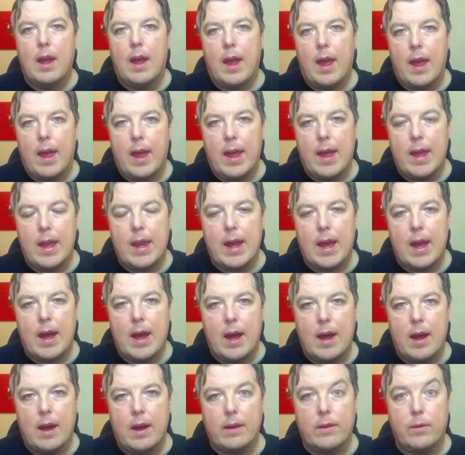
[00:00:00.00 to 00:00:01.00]
And
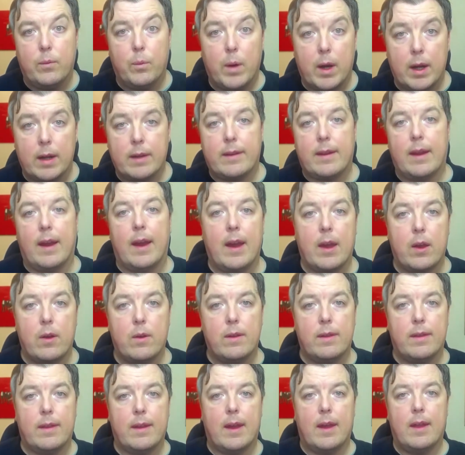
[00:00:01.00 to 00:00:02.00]
I'd worked
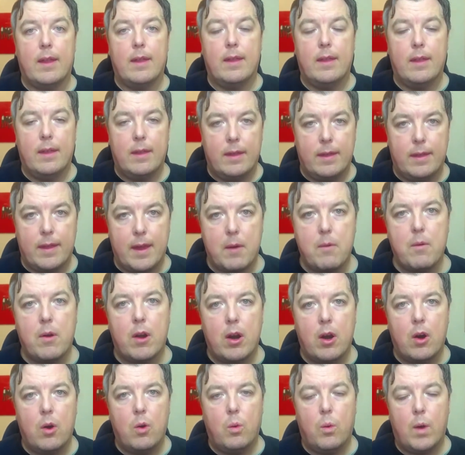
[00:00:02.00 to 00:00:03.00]
out that they
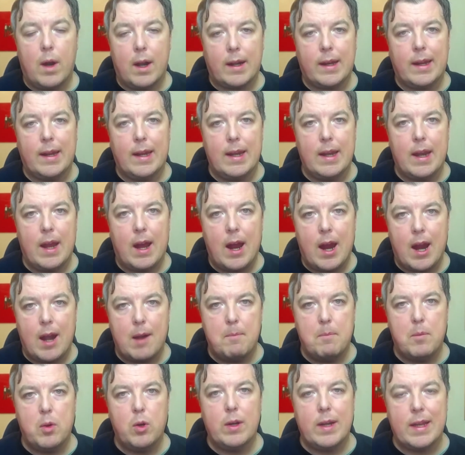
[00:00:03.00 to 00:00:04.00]
were all working
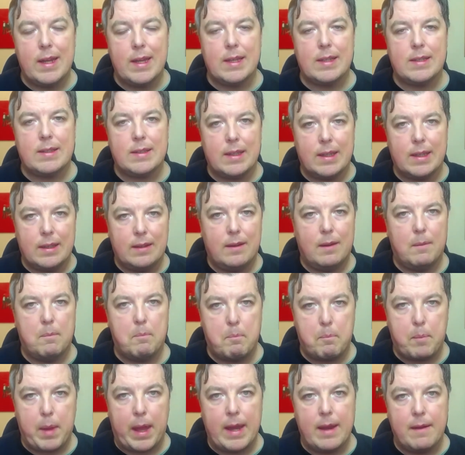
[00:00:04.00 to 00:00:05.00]
harmoniously to
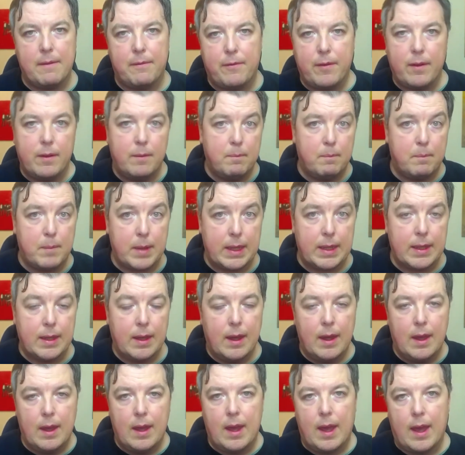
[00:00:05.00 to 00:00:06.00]
benefit me.
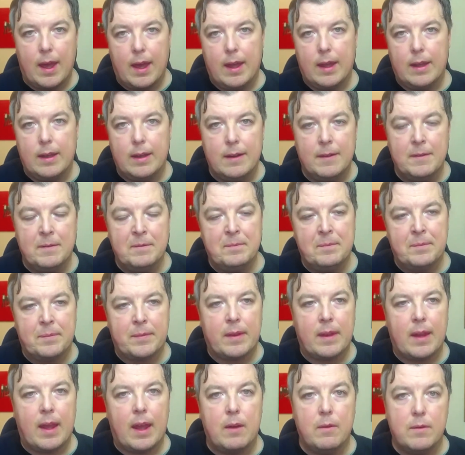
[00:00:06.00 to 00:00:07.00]
And
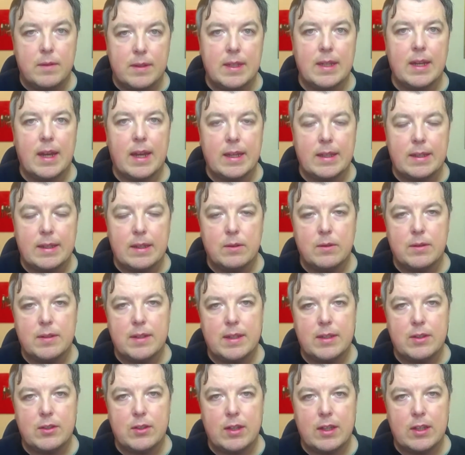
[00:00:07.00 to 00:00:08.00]
it was an ideal
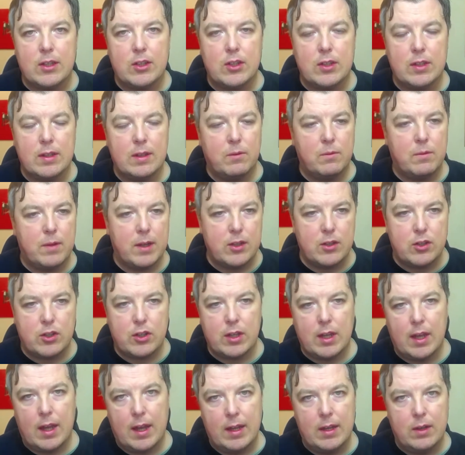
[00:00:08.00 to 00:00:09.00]
situation,
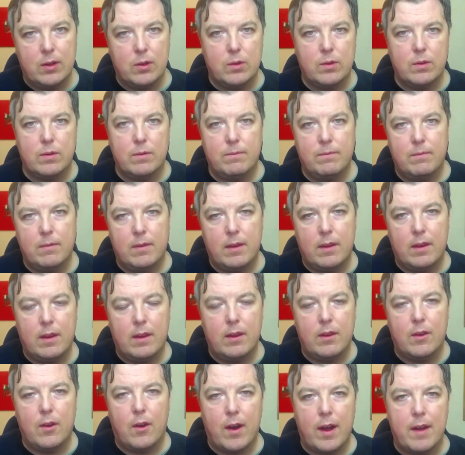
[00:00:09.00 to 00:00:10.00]
which I know
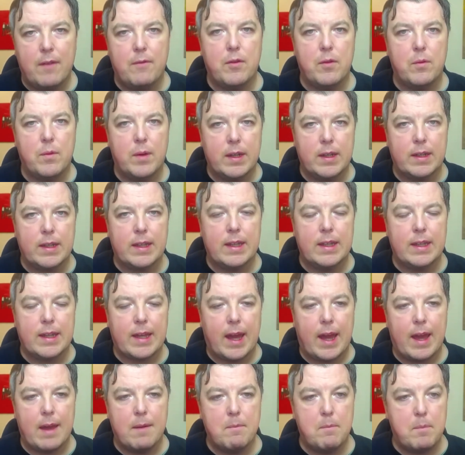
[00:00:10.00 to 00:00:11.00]
not everyone can
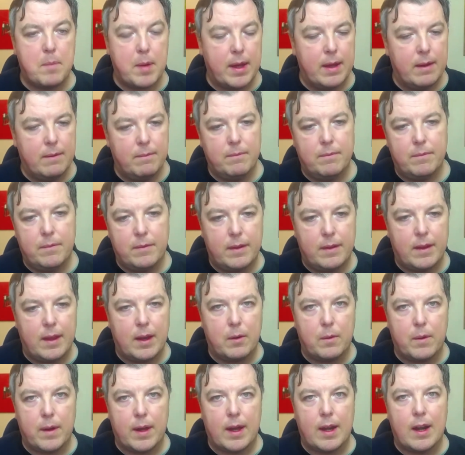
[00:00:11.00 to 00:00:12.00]
get, but
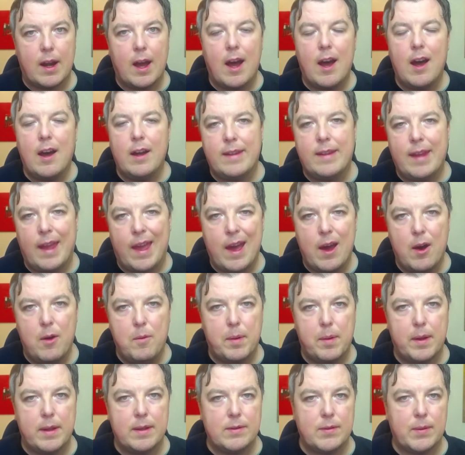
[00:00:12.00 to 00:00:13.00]
there we are. I had
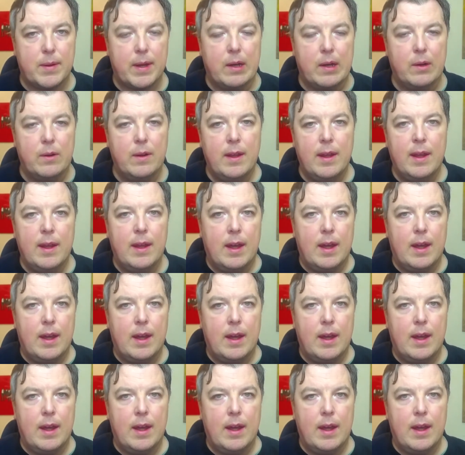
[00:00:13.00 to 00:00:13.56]
help as well.